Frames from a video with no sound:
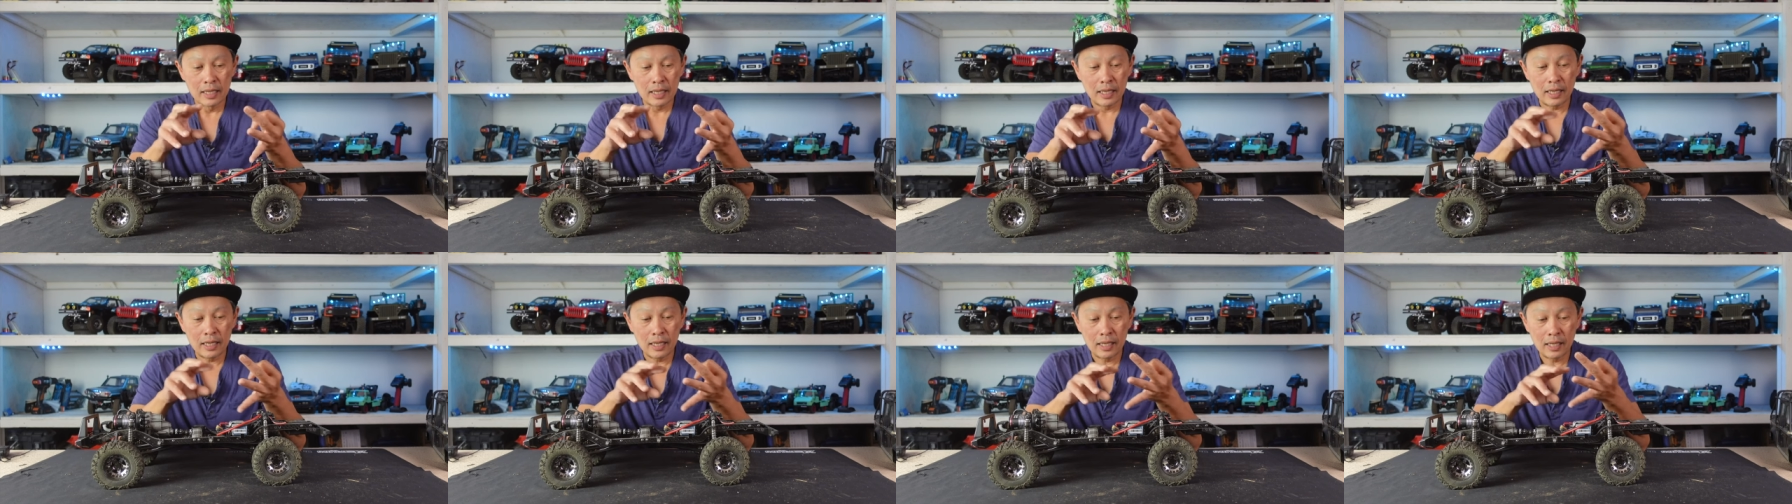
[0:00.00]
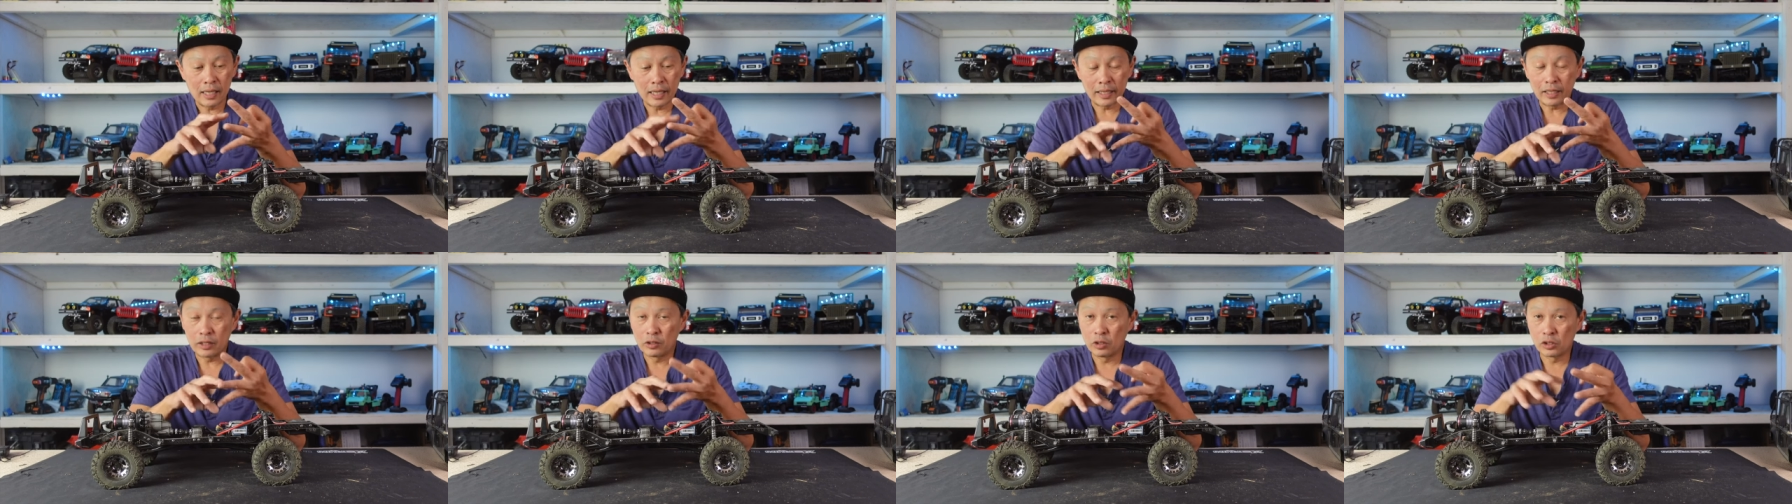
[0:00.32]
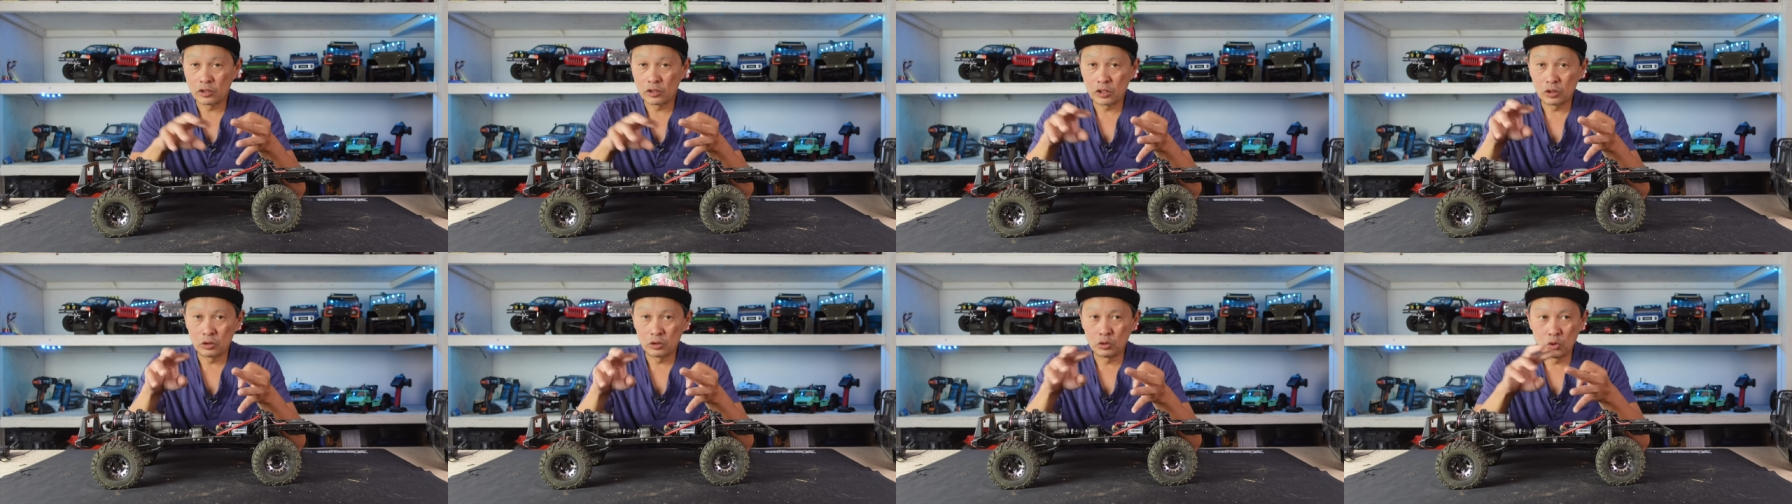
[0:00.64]
Uh, I can
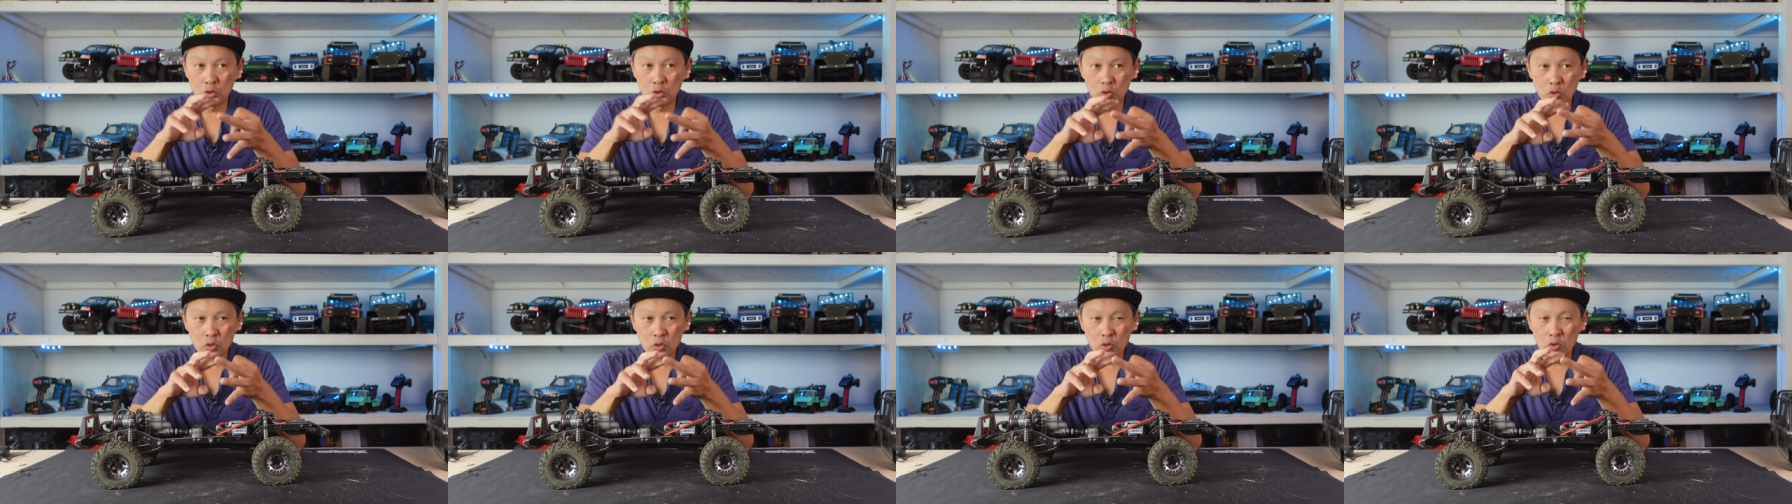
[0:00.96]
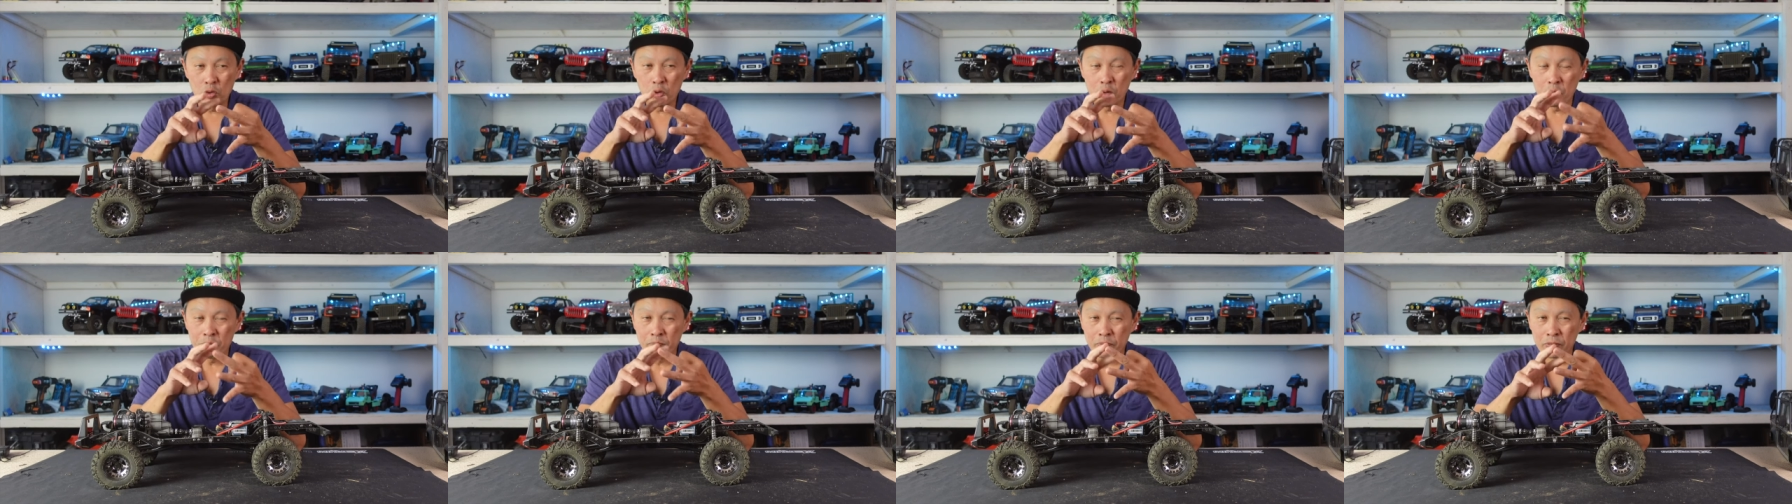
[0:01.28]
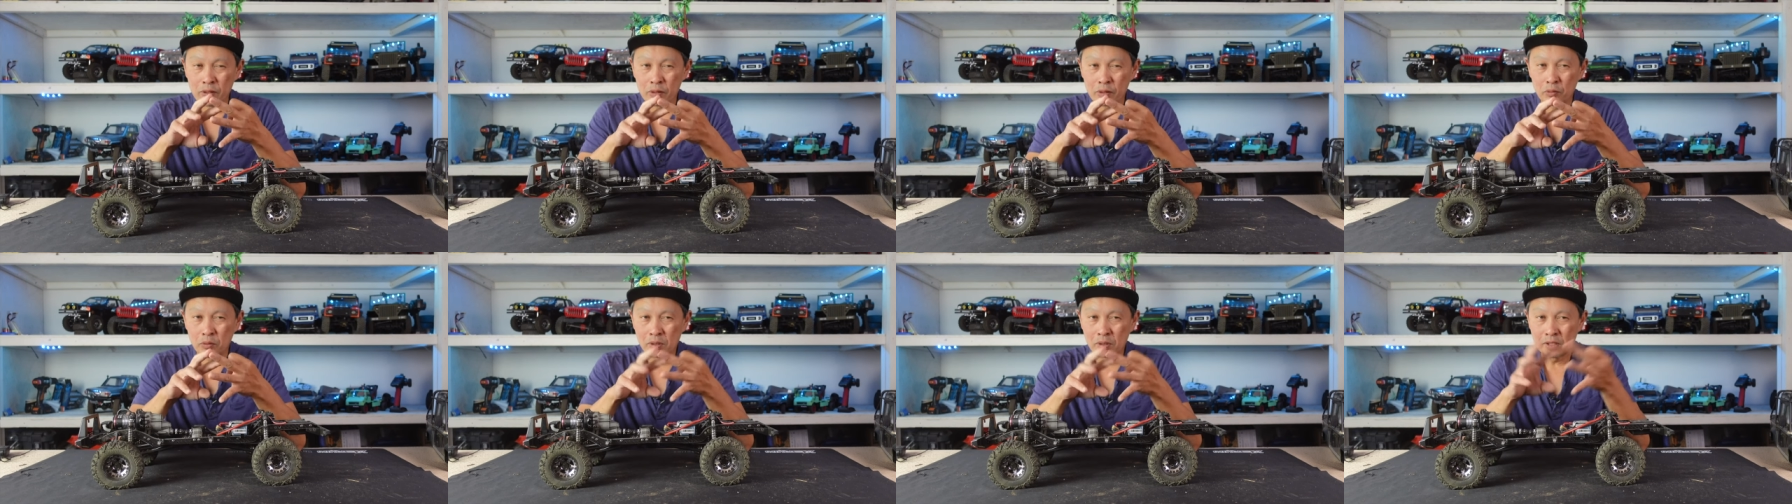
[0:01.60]
also do
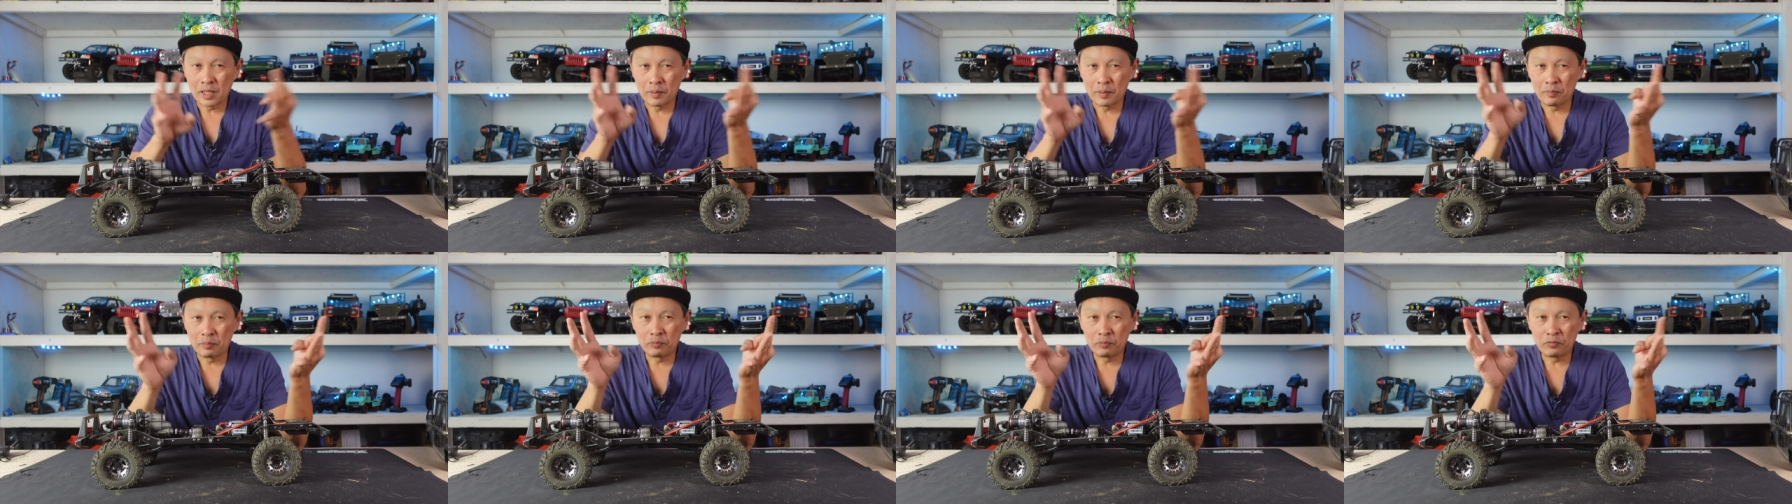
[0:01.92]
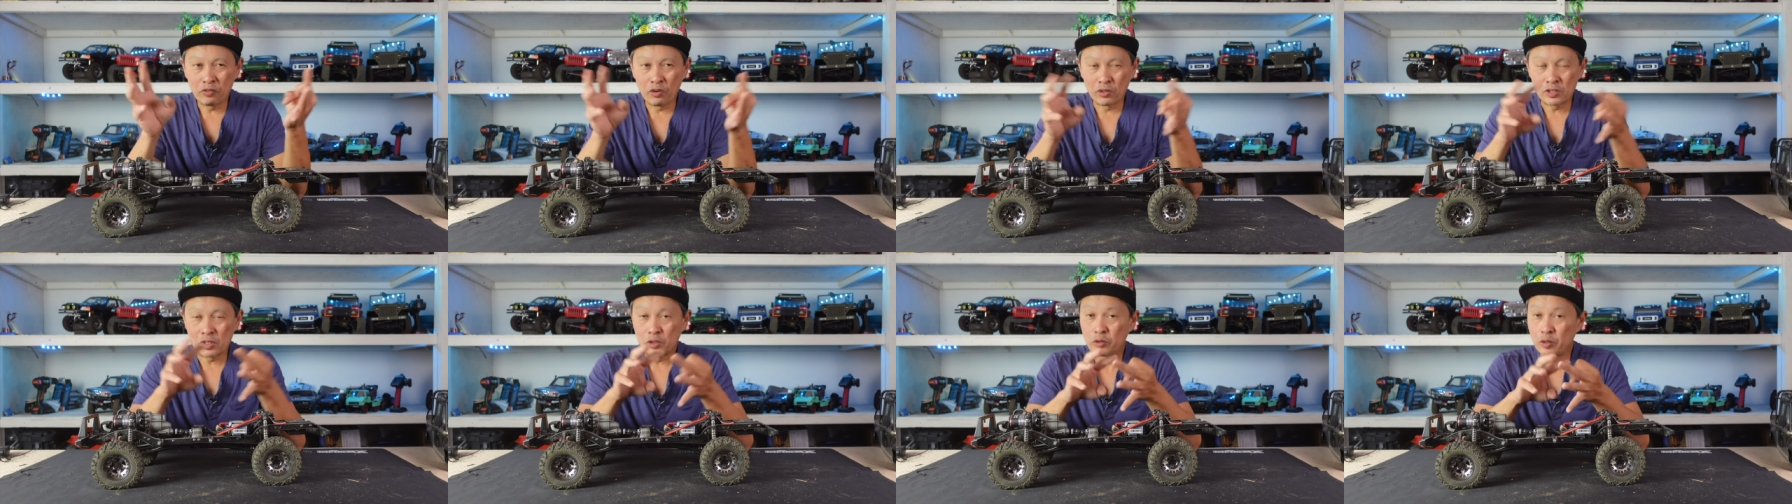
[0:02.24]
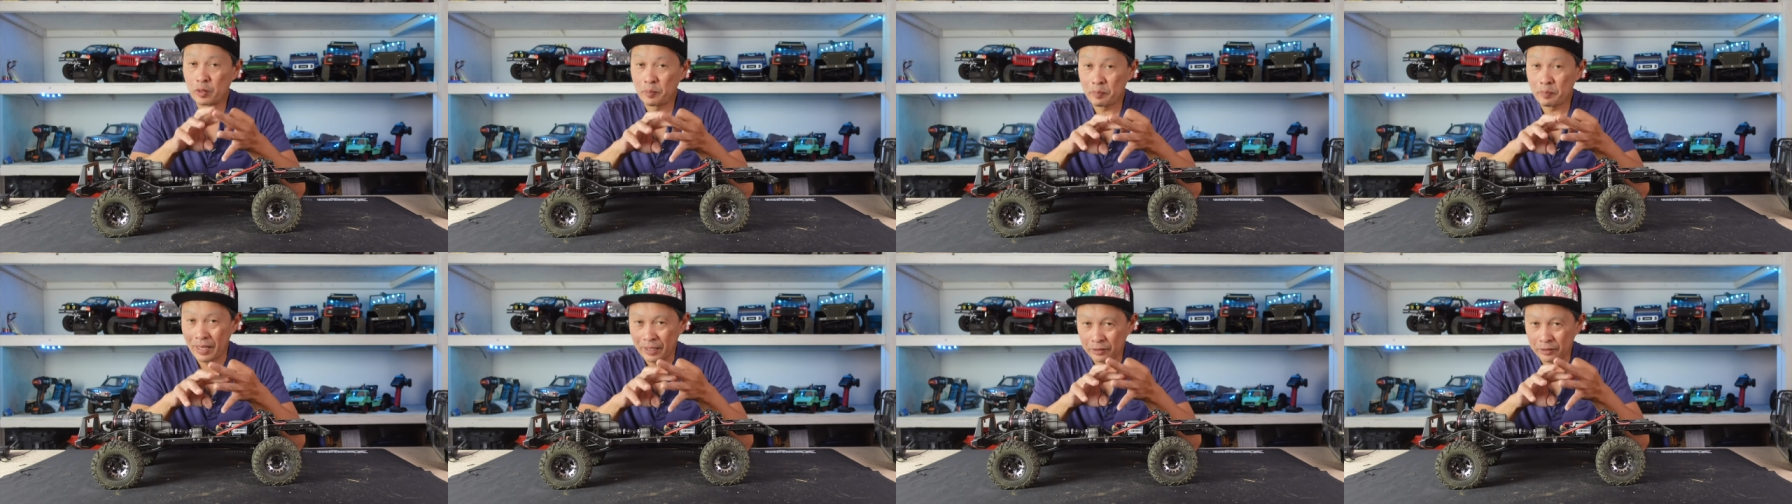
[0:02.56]
what some folks are
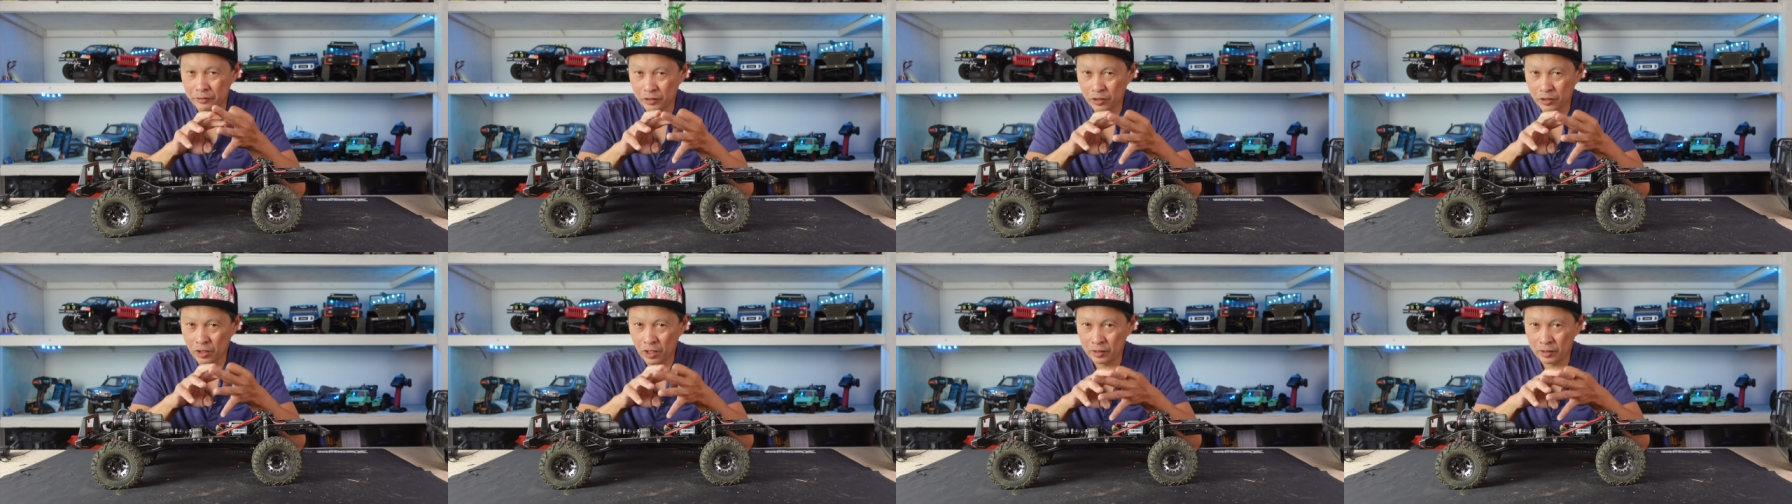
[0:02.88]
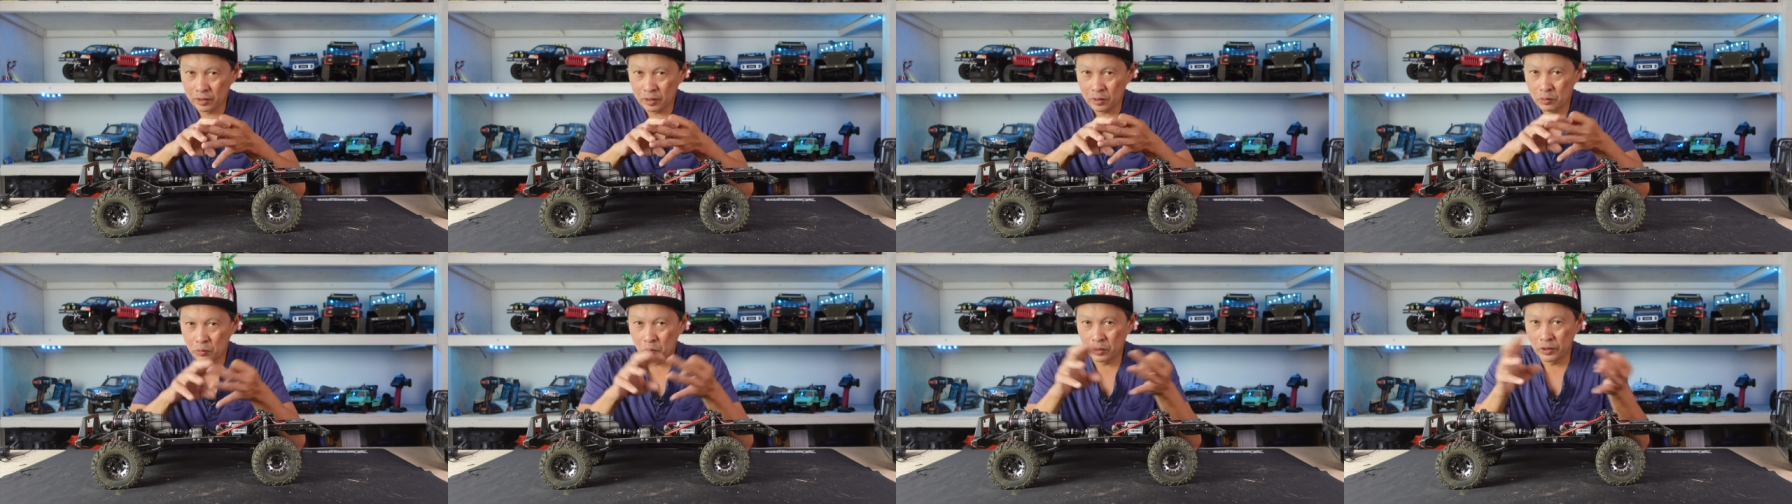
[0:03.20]
doing Patreon,